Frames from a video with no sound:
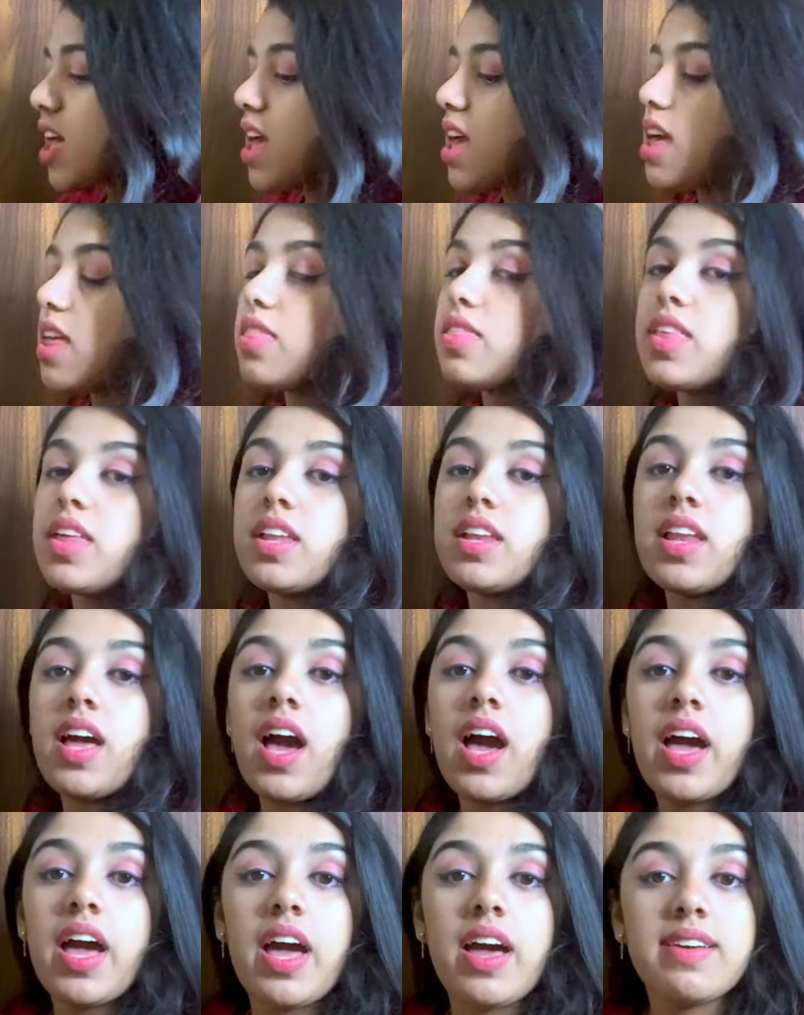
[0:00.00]
And then
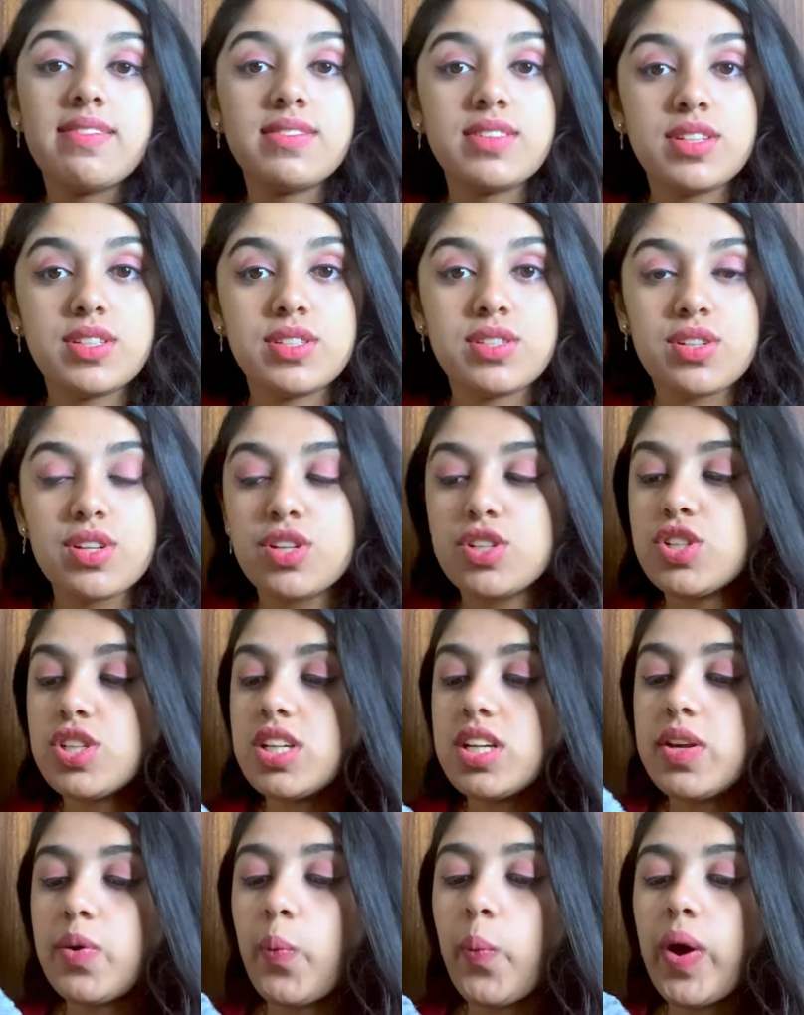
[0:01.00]
I have a
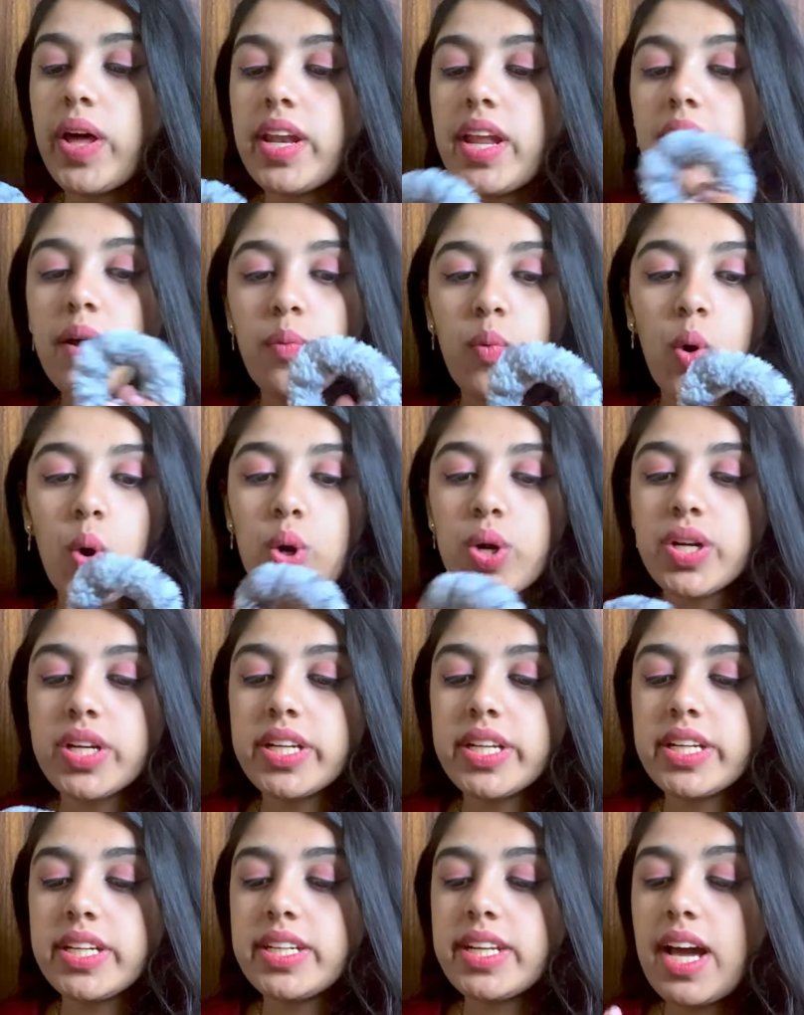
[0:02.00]
scrunchie. When I want
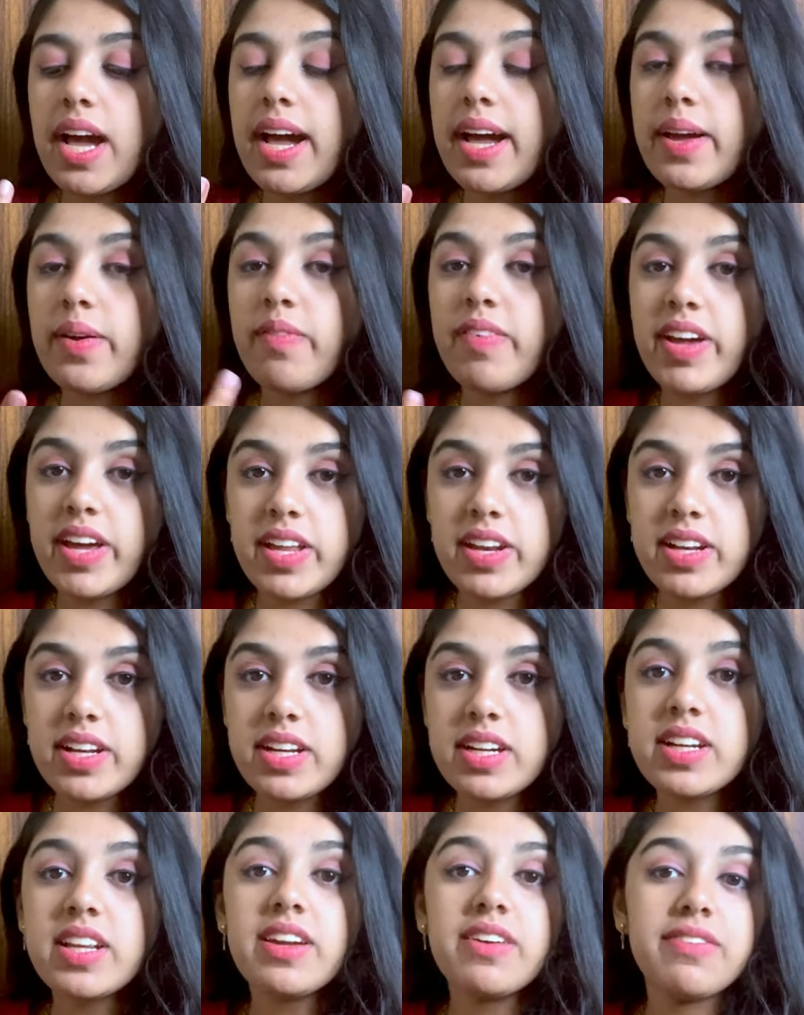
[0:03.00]
it, I wear
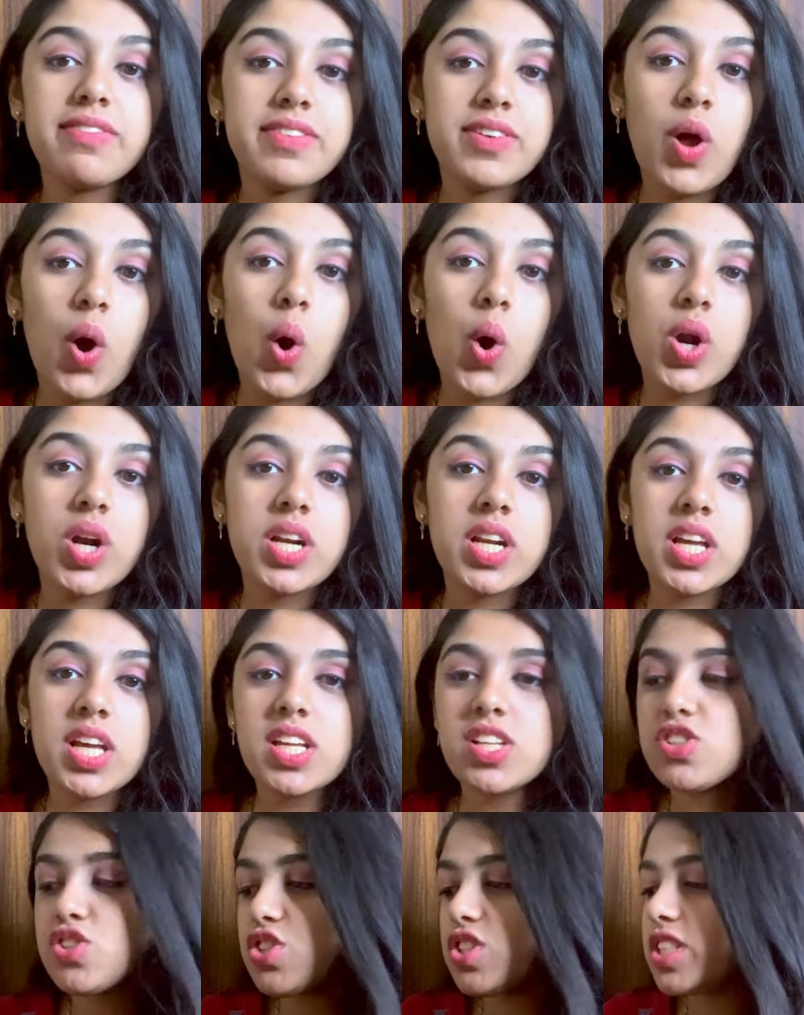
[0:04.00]
it. If not,
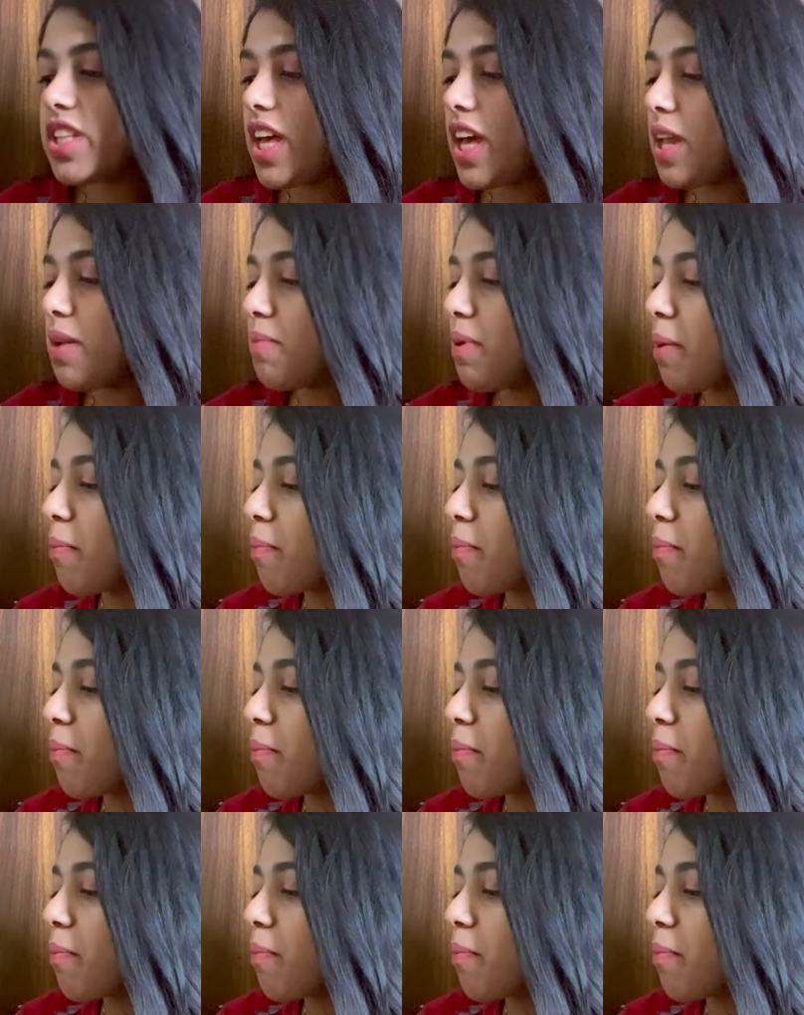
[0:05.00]
it's just there in my